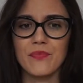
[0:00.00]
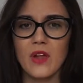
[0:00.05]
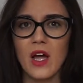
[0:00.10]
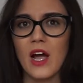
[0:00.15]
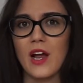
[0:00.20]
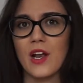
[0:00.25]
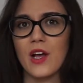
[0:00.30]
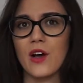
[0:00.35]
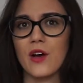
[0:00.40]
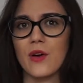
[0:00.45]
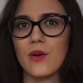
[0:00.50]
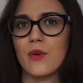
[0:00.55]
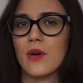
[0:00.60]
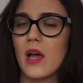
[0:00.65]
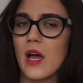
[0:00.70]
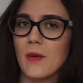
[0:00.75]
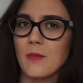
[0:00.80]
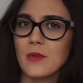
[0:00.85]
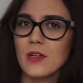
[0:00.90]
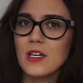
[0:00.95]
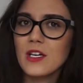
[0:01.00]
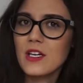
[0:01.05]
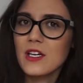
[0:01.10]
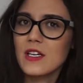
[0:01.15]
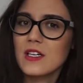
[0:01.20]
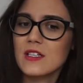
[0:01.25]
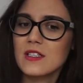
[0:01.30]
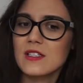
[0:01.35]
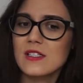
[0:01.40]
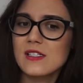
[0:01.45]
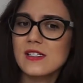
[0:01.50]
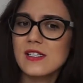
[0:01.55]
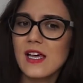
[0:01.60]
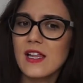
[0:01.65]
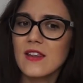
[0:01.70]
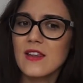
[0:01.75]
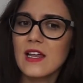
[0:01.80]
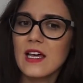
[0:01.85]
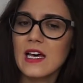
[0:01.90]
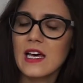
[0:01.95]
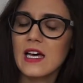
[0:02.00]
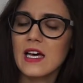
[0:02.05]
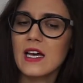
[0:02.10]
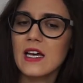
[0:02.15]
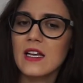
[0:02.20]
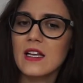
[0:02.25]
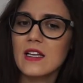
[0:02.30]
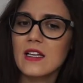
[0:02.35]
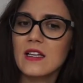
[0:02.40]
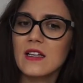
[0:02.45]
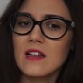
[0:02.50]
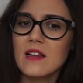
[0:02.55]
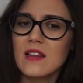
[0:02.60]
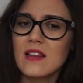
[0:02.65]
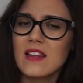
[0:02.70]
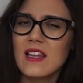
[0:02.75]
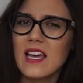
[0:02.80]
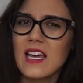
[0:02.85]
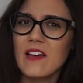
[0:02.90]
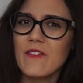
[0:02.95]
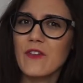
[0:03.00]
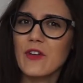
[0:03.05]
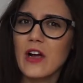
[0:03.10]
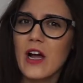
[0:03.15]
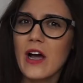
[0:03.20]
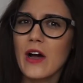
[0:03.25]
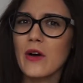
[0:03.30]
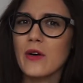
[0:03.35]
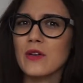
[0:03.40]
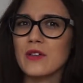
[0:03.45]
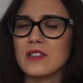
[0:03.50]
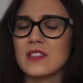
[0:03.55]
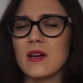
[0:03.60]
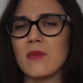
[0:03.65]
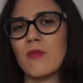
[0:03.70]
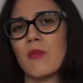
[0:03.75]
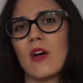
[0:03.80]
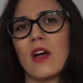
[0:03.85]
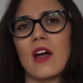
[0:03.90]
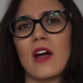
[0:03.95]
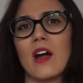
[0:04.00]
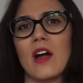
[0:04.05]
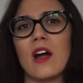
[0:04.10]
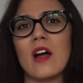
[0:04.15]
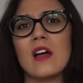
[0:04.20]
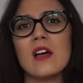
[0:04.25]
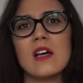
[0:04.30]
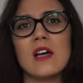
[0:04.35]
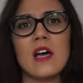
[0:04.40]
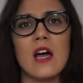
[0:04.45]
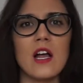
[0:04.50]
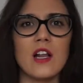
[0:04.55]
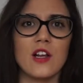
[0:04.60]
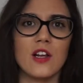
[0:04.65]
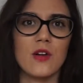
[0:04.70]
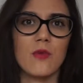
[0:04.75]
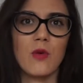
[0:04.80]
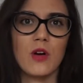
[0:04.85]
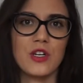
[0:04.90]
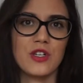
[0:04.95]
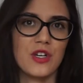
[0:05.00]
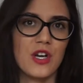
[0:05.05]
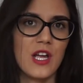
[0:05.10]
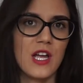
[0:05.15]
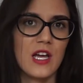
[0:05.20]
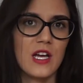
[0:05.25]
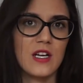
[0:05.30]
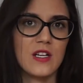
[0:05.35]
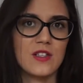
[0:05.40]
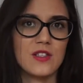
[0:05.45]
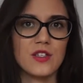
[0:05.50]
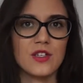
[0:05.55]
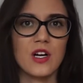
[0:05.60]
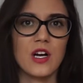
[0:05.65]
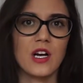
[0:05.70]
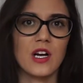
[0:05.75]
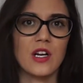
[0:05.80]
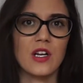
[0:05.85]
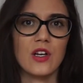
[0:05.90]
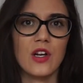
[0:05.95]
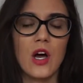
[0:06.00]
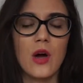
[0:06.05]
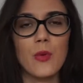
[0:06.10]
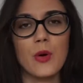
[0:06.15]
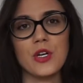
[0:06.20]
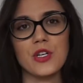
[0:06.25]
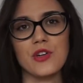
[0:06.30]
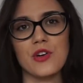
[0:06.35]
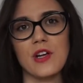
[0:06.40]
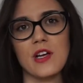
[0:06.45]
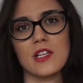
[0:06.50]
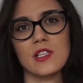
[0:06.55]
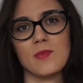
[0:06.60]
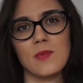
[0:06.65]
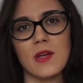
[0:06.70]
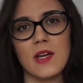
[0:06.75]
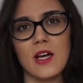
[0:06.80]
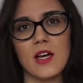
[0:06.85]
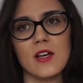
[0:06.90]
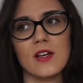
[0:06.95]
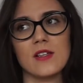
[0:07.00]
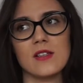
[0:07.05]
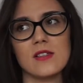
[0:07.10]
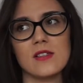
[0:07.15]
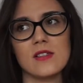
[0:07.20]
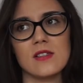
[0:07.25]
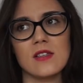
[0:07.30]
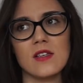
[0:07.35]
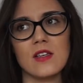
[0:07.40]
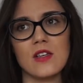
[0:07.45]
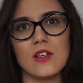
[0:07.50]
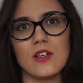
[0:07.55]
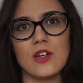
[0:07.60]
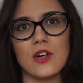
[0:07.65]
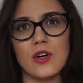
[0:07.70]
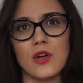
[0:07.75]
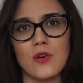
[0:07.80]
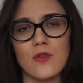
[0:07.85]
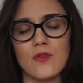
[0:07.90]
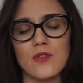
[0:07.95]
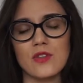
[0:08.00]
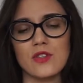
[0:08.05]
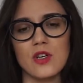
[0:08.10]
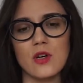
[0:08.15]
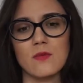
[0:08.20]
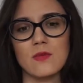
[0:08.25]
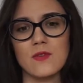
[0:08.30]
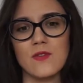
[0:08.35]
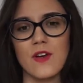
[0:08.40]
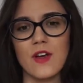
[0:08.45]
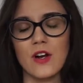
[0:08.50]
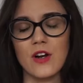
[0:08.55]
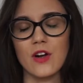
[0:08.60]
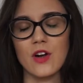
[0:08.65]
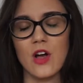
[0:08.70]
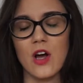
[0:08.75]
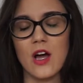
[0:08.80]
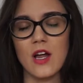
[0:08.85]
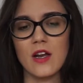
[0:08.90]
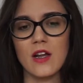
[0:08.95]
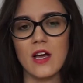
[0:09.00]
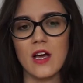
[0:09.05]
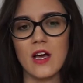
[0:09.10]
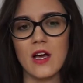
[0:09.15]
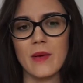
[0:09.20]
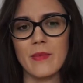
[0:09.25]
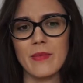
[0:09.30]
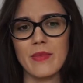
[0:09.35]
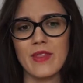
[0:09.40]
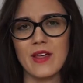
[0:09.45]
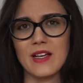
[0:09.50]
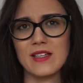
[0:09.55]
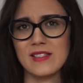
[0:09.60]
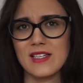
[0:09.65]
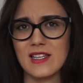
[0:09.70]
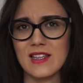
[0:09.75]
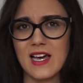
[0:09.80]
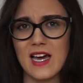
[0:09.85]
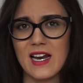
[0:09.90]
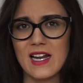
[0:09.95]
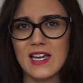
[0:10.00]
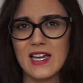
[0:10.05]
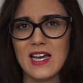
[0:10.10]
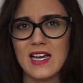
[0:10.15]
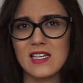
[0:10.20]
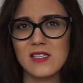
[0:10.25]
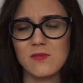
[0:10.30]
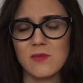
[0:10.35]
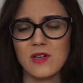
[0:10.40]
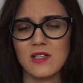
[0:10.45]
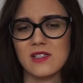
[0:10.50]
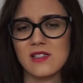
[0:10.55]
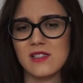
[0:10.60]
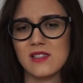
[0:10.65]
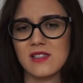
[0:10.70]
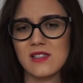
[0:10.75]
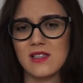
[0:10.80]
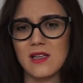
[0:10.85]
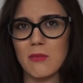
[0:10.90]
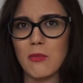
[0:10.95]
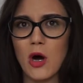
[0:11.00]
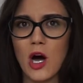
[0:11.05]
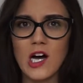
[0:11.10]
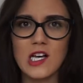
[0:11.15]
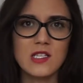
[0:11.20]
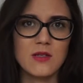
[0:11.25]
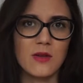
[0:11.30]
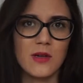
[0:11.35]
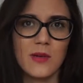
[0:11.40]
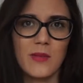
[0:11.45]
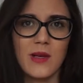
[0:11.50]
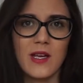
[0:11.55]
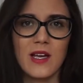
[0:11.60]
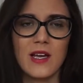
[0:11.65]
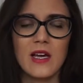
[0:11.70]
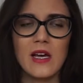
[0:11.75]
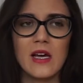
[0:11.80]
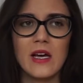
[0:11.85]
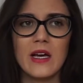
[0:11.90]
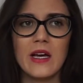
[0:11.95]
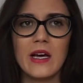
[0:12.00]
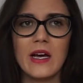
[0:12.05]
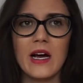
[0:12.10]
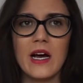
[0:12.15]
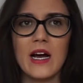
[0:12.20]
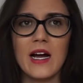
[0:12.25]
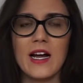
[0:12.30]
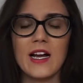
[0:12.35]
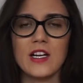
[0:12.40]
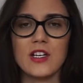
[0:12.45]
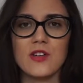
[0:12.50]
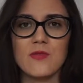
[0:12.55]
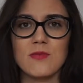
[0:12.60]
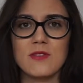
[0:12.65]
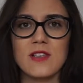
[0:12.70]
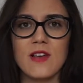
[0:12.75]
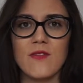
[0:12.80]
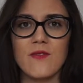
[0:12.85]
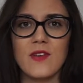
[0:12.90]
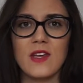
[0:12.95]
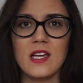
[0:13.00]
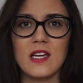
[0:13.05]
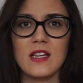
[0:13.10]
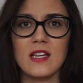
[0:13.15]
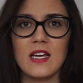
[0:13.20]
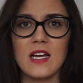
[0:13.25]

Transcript: I know Emily said that, like, if you're out somewhere and you need to wash your hands, you're not going to not wash your hands because you don't know if the soap's vegan or not. Things like that, I guess, but it's impossible to be 100% vegan.